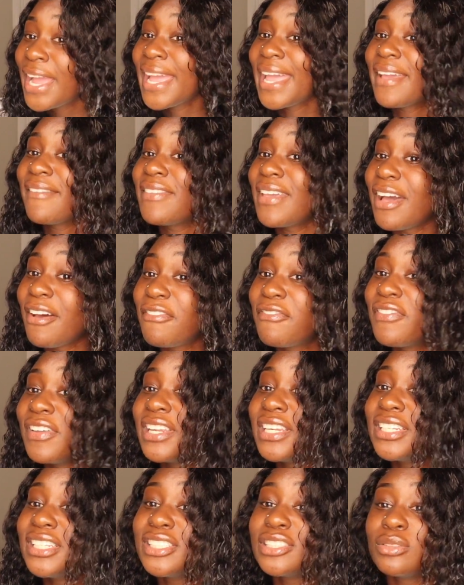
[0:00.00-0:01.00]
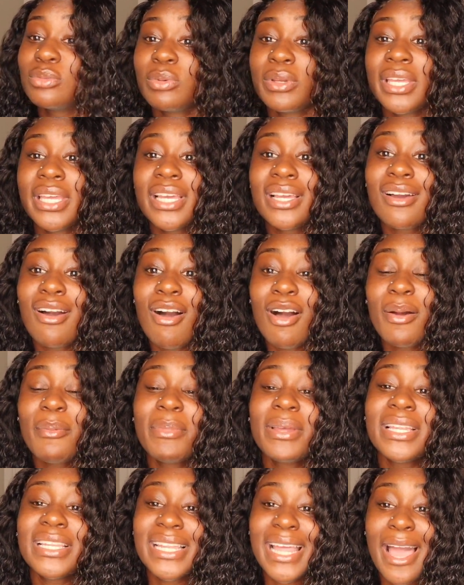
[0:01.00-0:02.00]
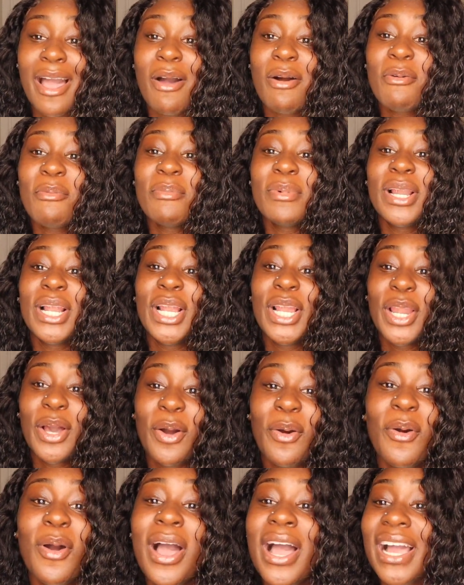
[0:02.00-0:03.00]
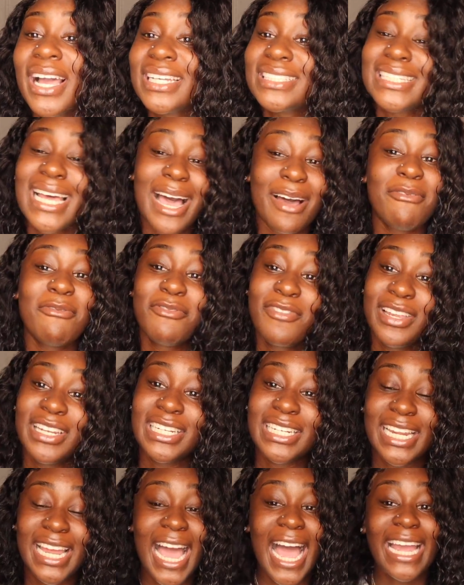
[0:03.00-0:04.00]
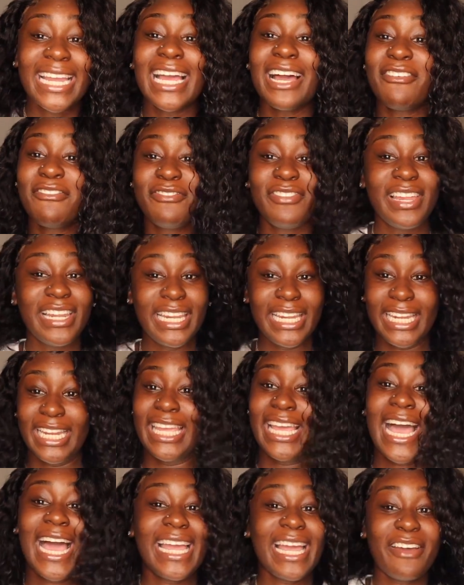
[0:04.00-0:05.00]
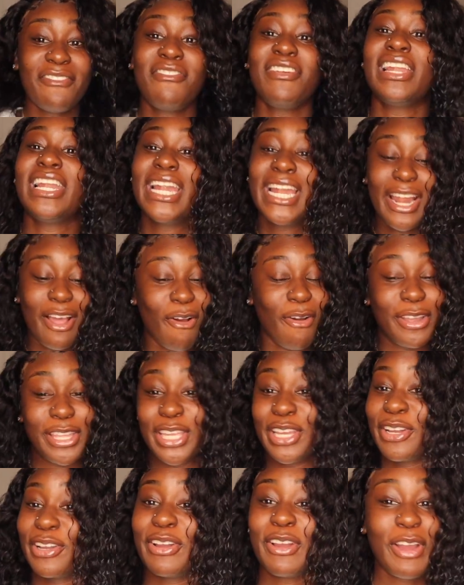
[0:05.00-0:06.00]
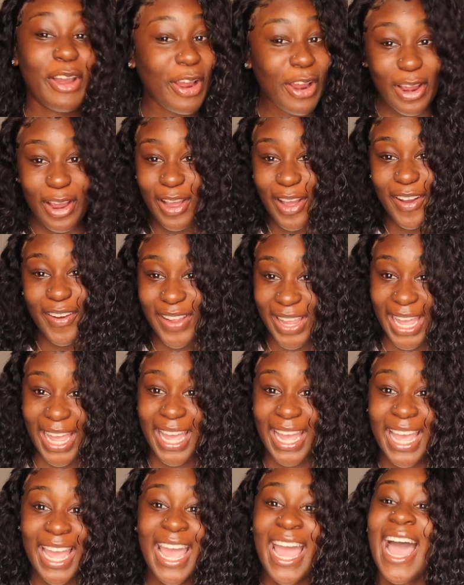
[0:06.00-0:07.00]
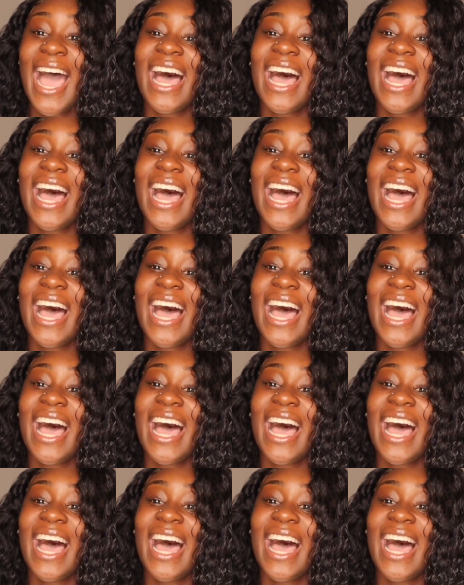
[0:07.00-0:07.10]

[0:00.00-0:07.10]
If y'all feeling this weird, comment down below. Because I'm feeling it. How y'all feeling it? How y'all feeling it on your girl, okay?